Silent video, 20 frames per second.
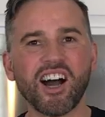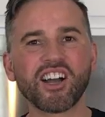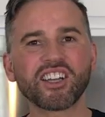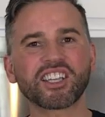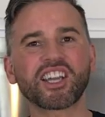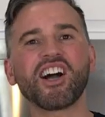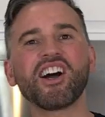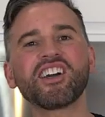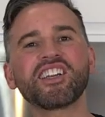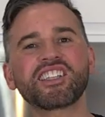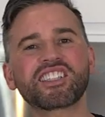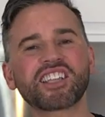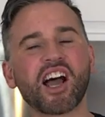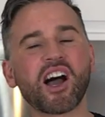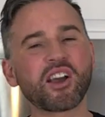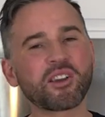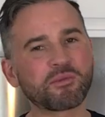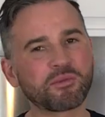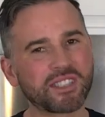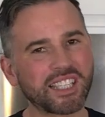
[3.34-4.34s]
Hi guys,
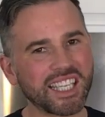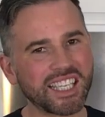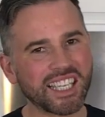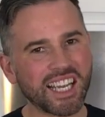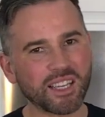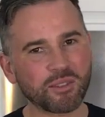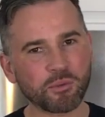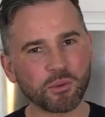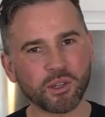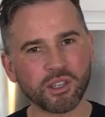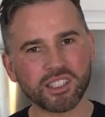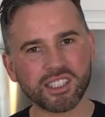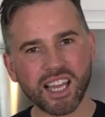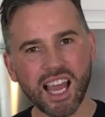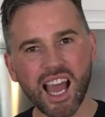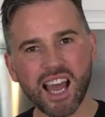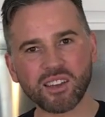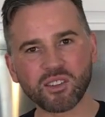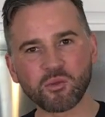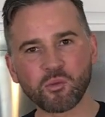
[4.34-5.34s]
I'm Dean Edwards
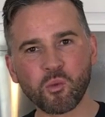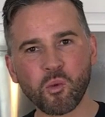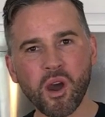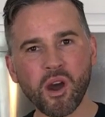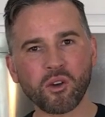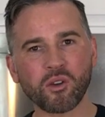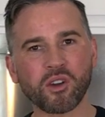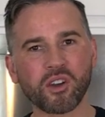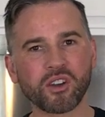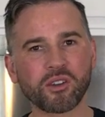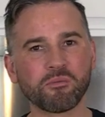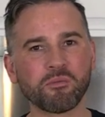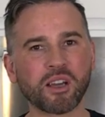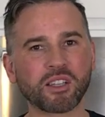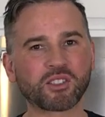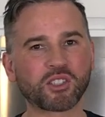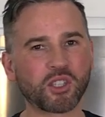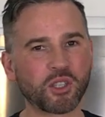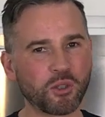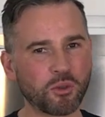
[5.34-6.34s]
and welcome
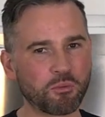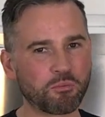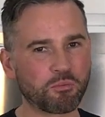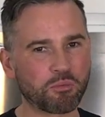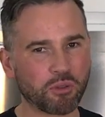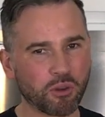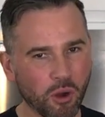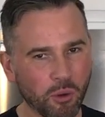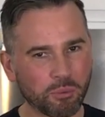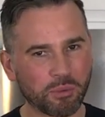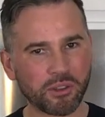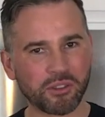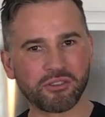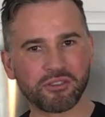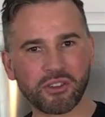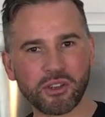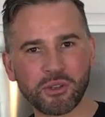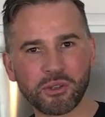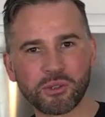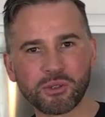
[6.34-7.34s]
to Proper
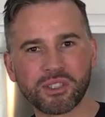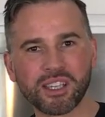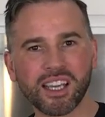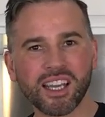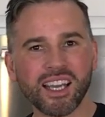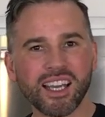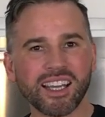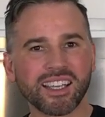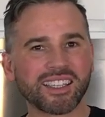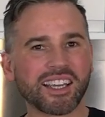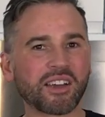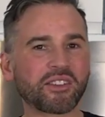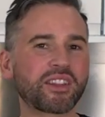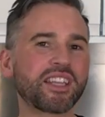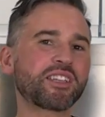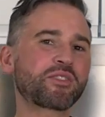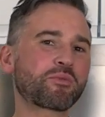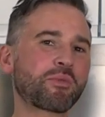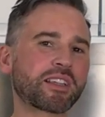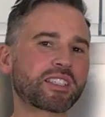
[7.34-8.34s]
Food. Now
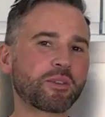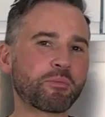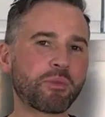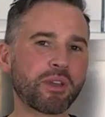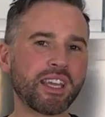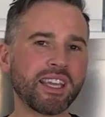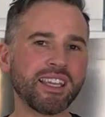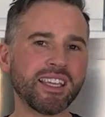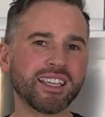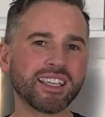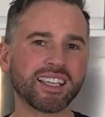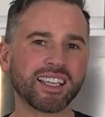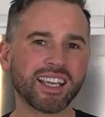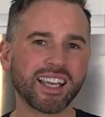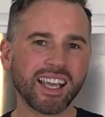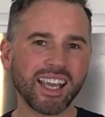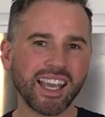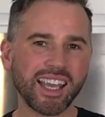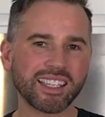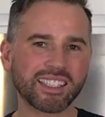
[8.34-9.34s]
this recipe
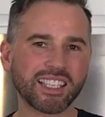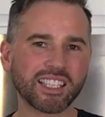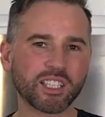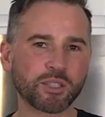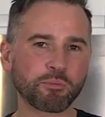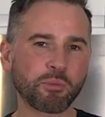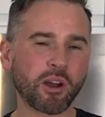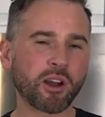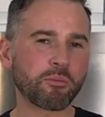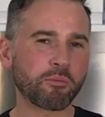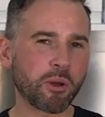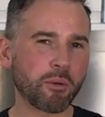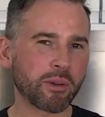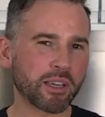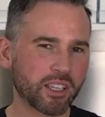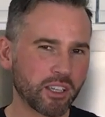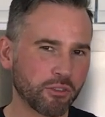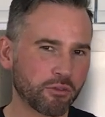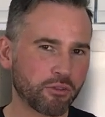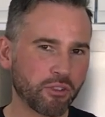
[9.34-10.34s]
is inspired by
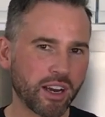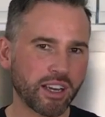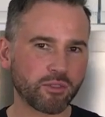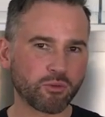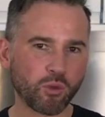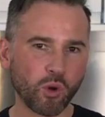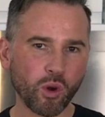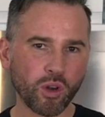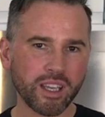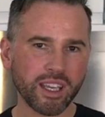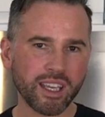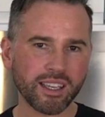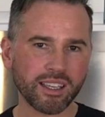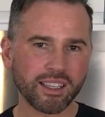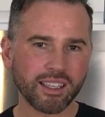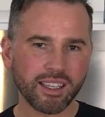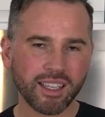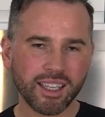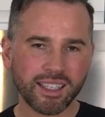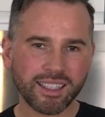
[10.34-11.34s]
my good friend Roy.
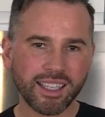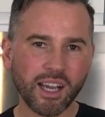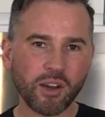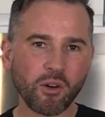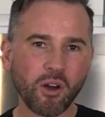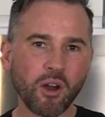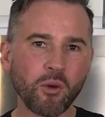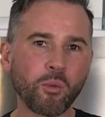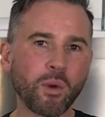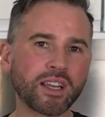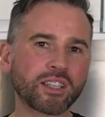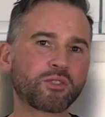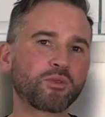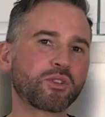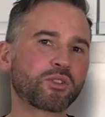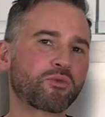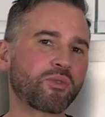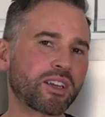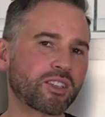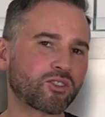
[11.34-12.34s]
Now I went to
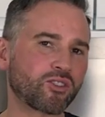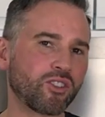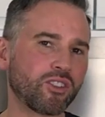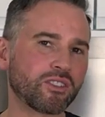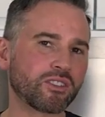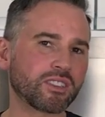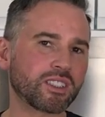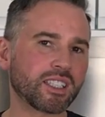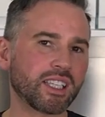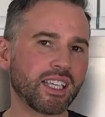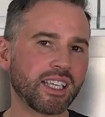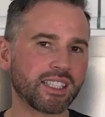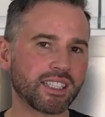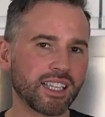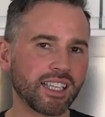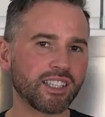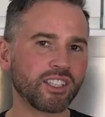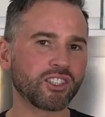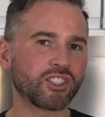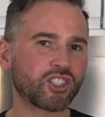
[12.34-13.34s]
his restaurant, he's an
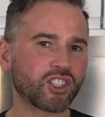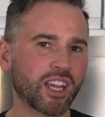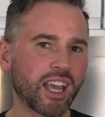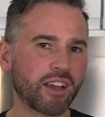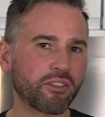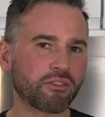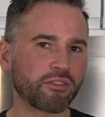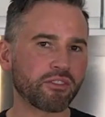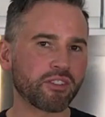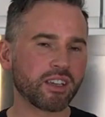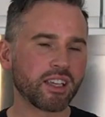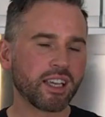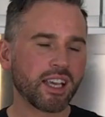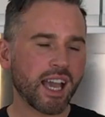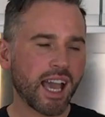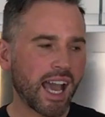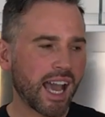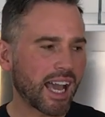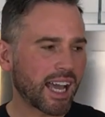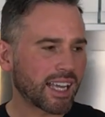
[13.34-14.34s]
Indian chef,
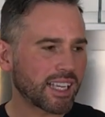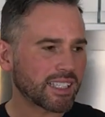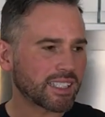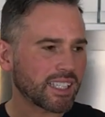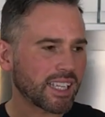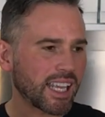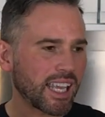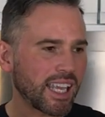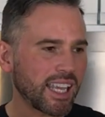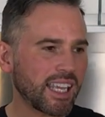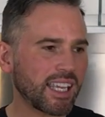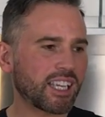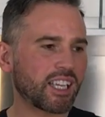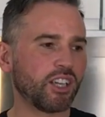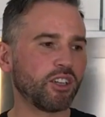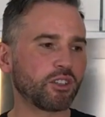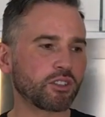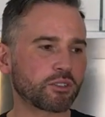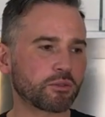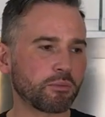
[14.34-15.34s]
and he
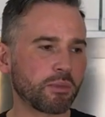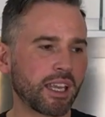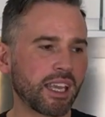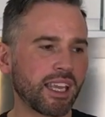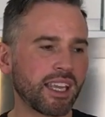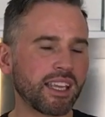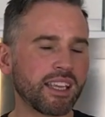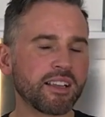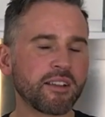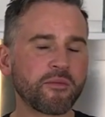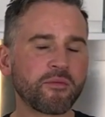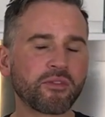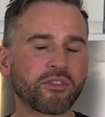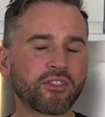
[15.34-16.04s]
cooked me